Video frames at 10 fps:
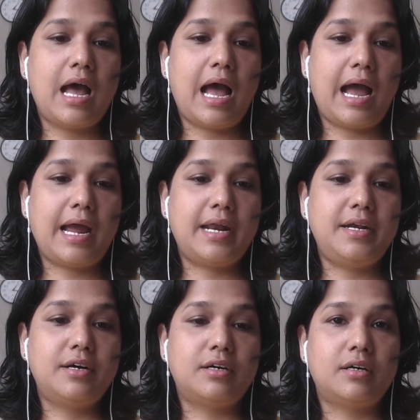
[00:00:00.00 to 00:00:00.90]

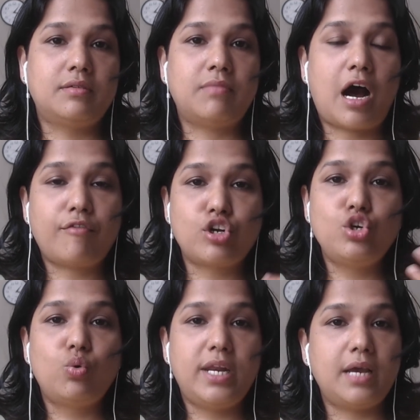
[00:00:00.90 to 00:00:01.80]
And after
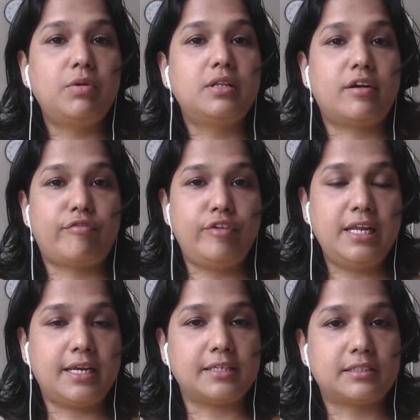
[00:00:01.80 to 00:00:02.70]
you label that
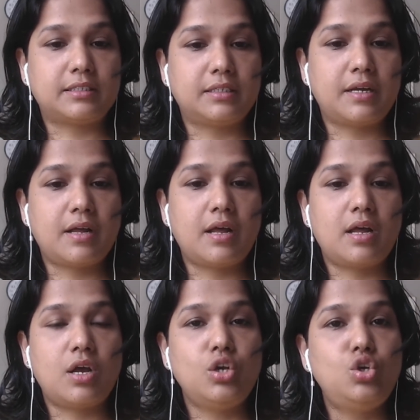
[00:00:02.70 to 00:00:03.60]
feelings,
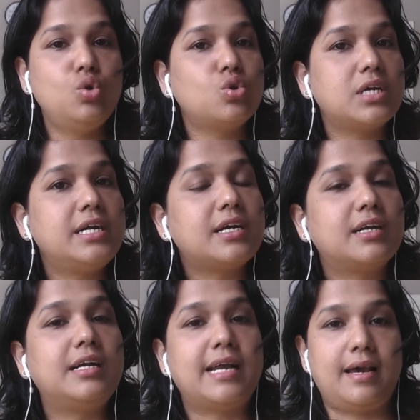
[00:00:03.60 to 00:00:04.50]
use
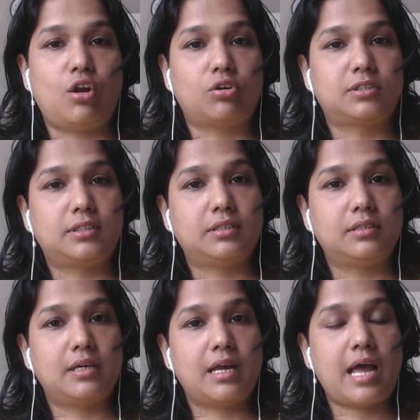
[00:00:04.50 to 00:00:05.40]
internal dialogues
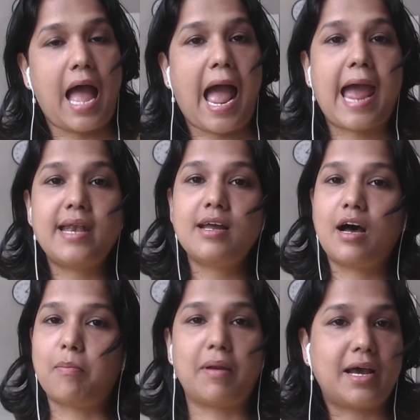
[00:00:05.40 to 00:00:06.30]
and
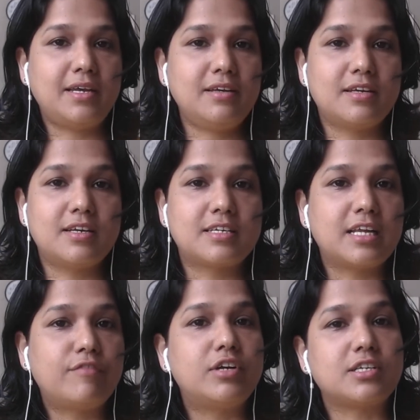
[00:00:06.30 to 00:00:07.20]
apply
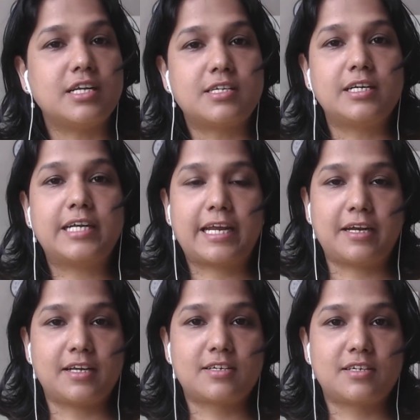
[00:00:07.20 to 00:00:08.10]
self-distancing
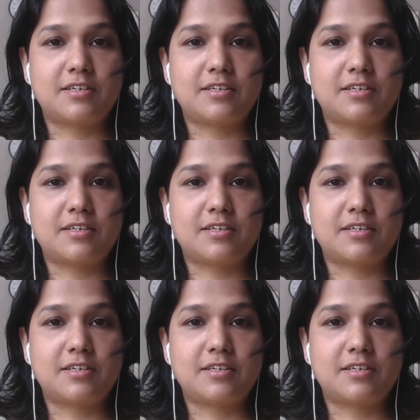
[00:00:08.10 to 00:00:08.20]
techniques.